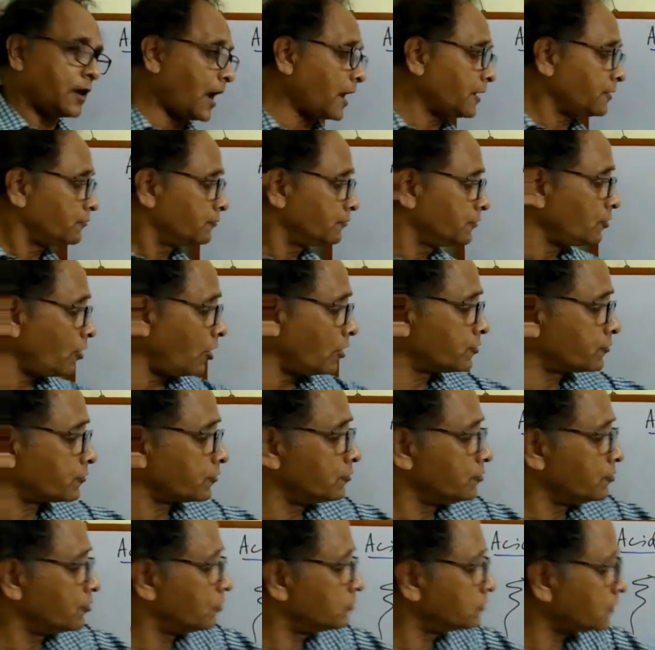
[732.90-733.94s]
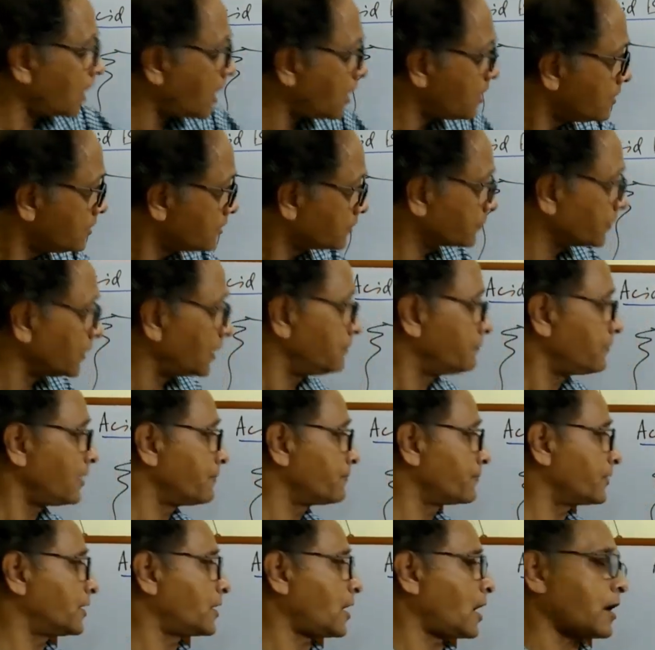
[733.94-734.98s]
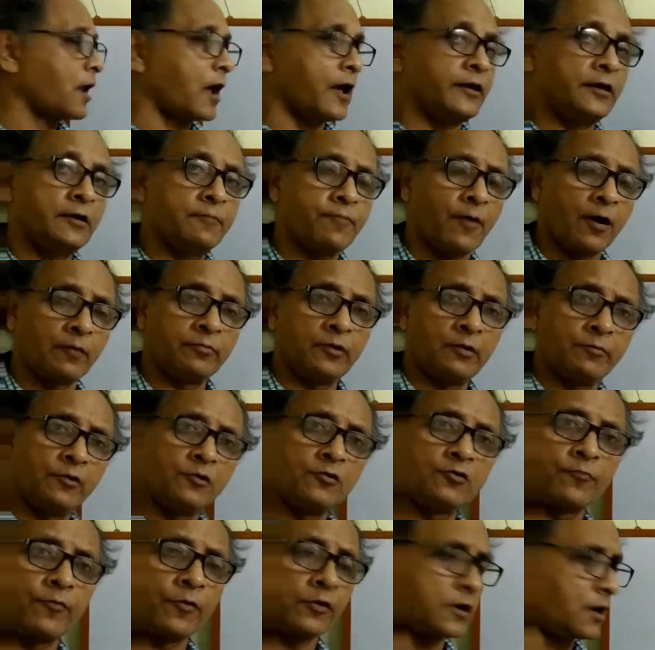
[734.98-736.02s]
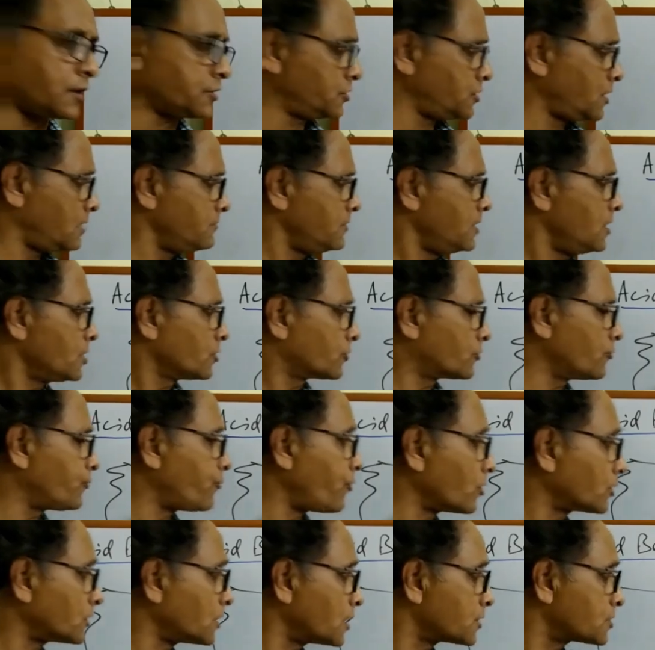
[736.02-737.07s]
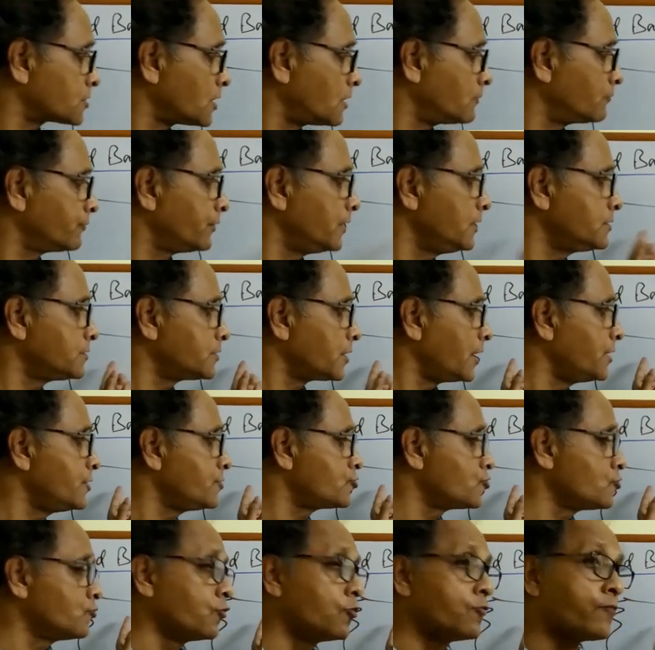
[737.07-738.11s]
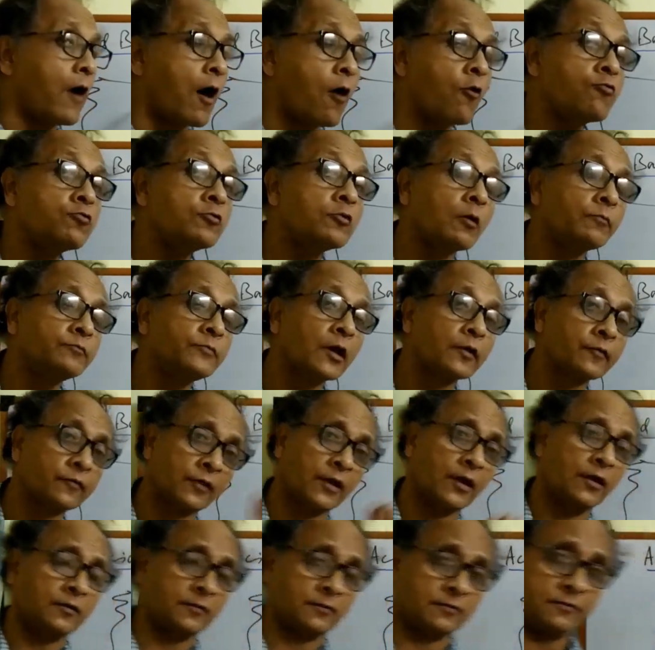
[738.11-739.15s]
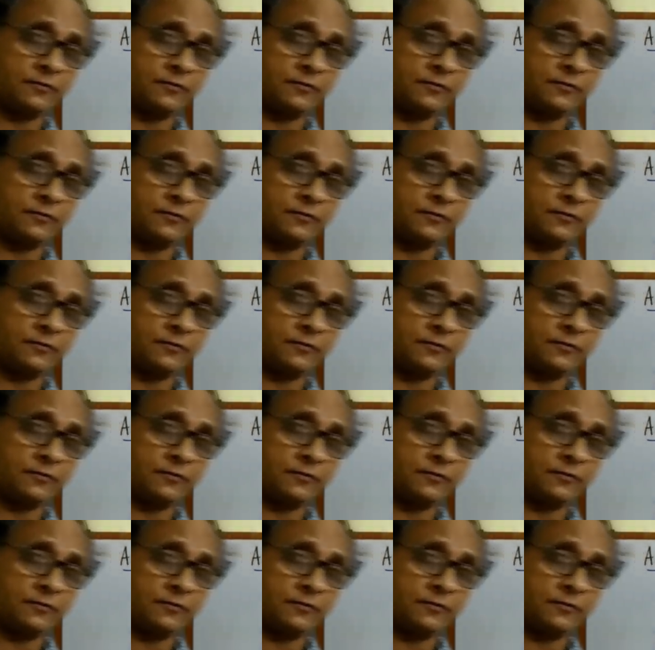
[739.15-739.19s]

And we also know the cell membrane are highly permeable to potassium, so potassium will tend to move out of the cell.